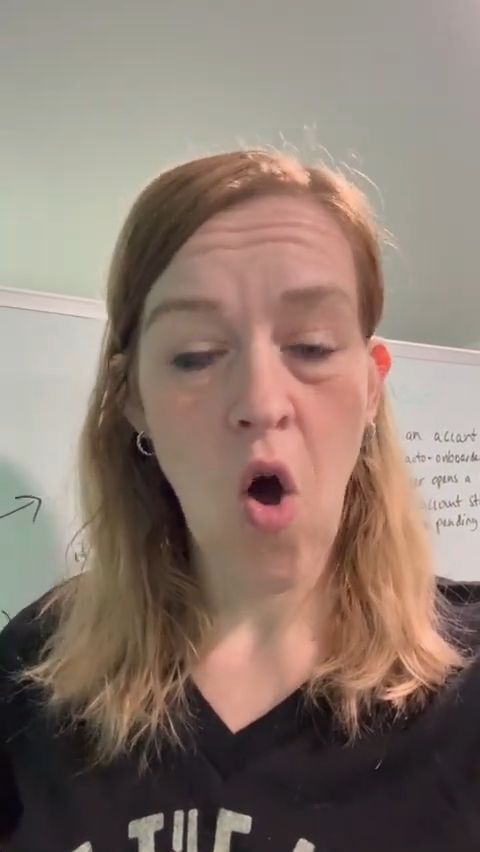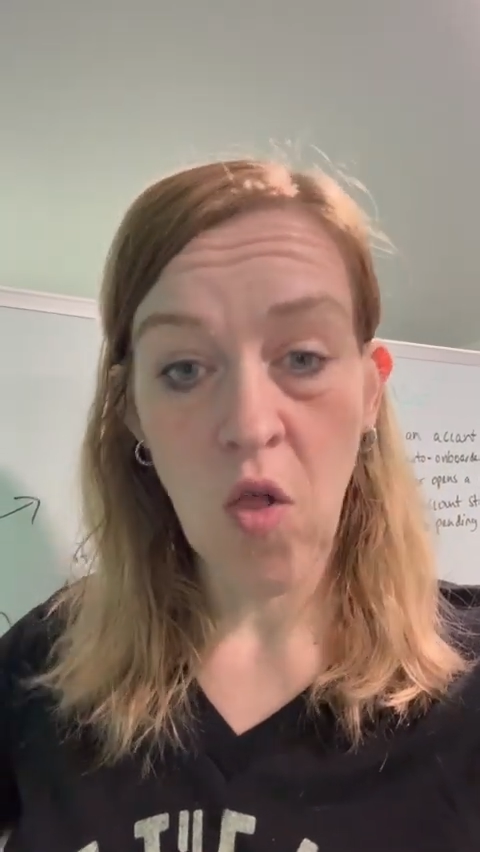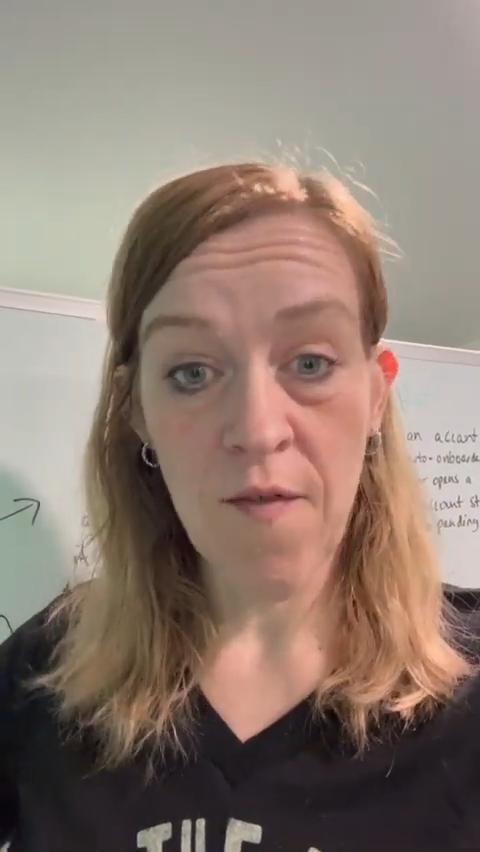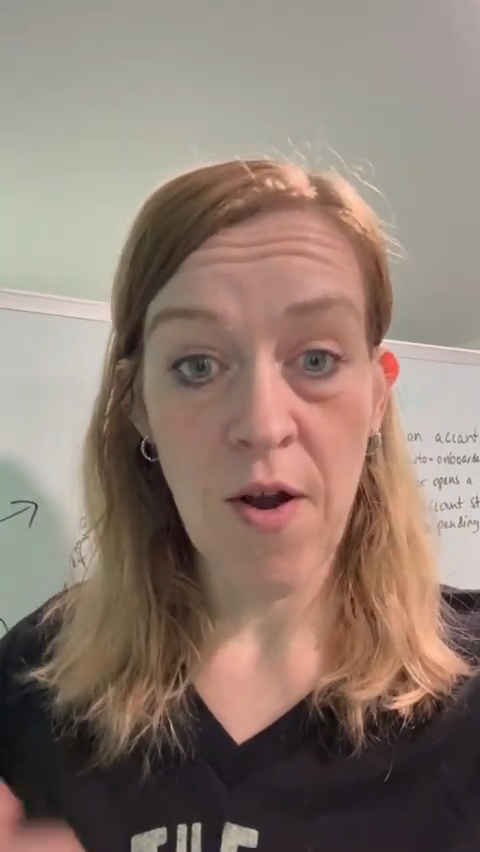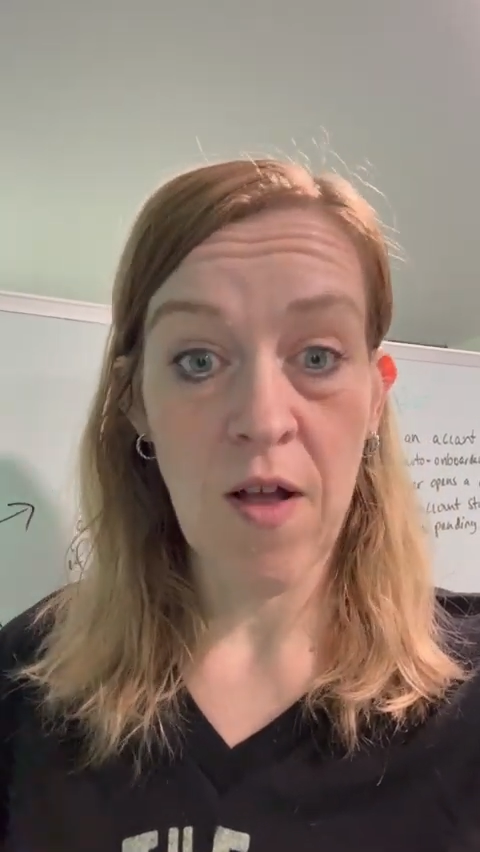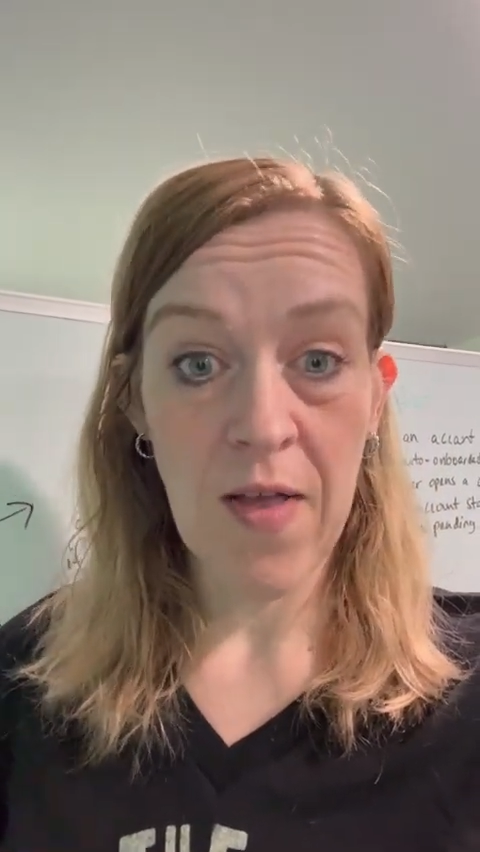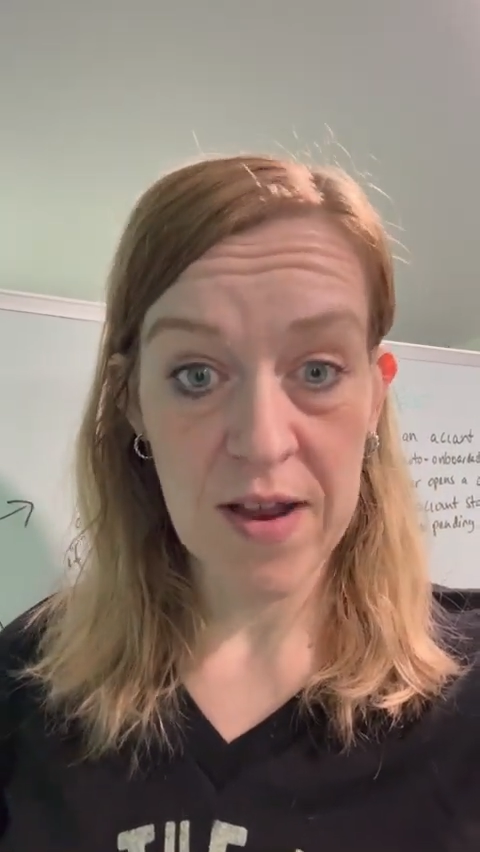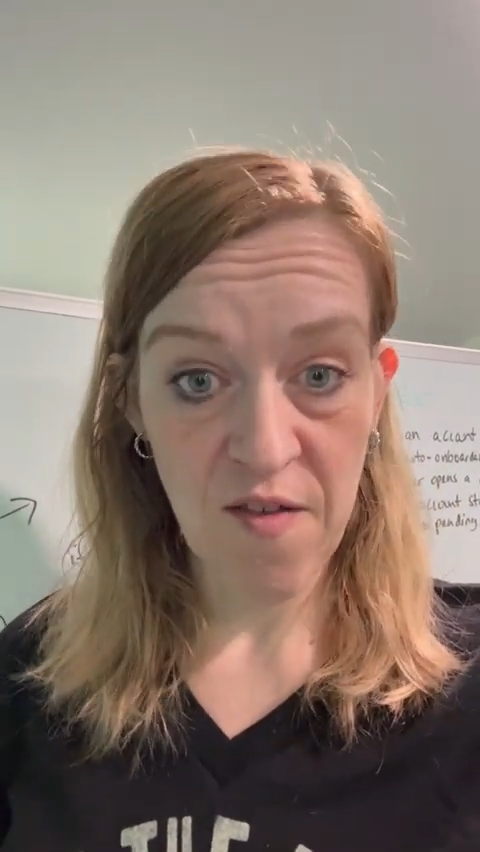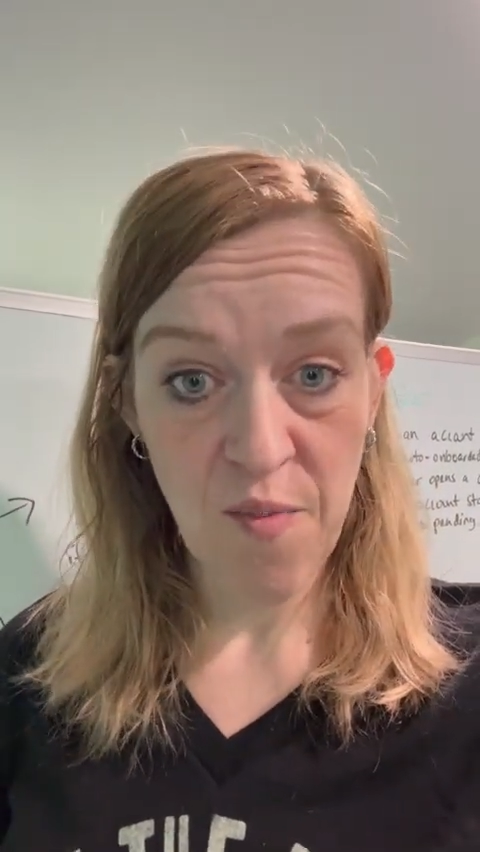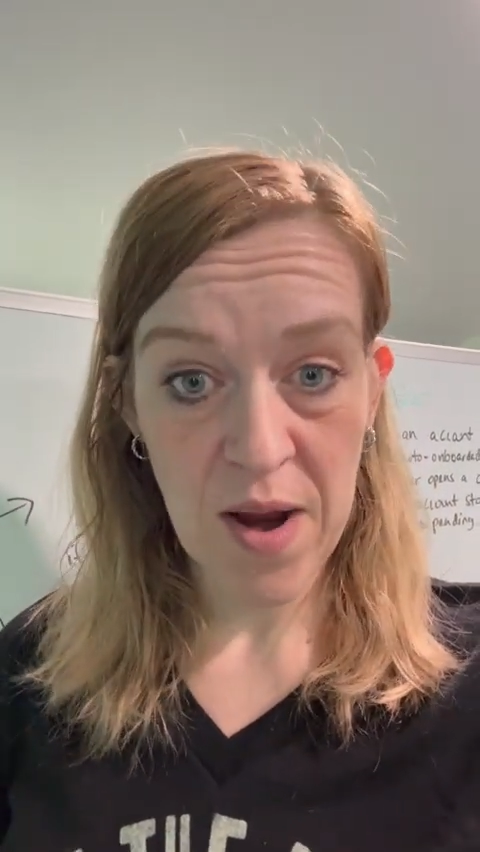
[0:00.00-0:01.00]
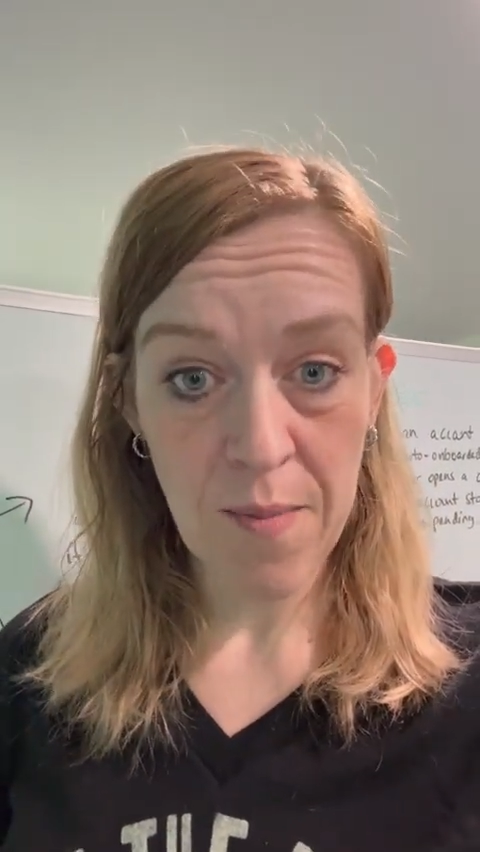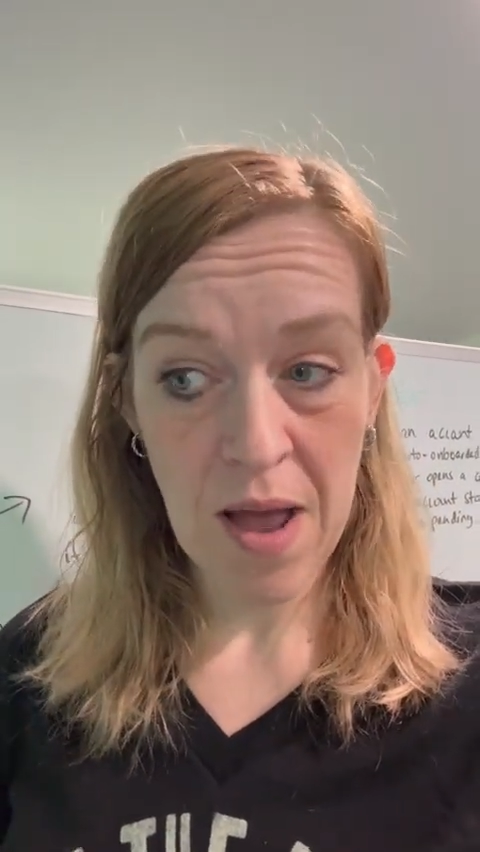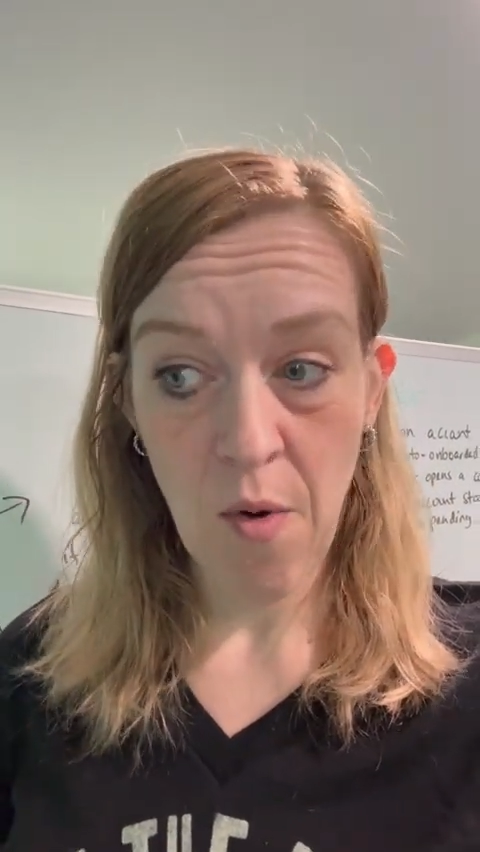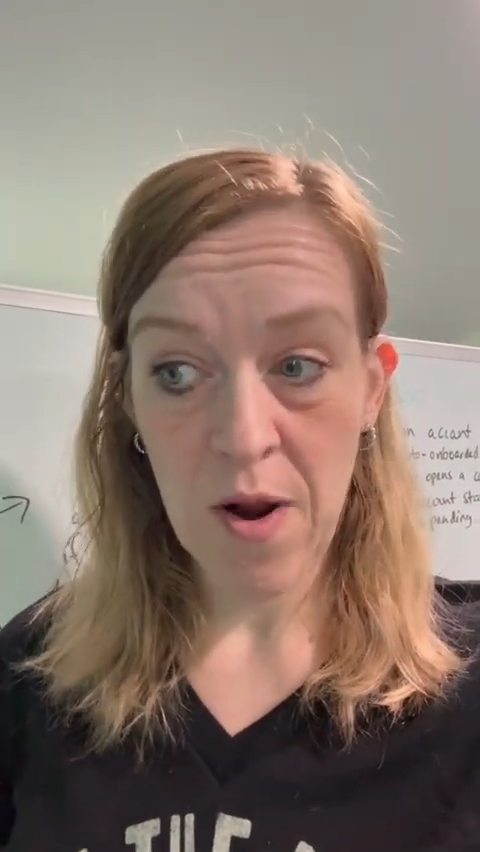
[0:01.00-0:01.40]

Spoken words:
all of our collective brain power,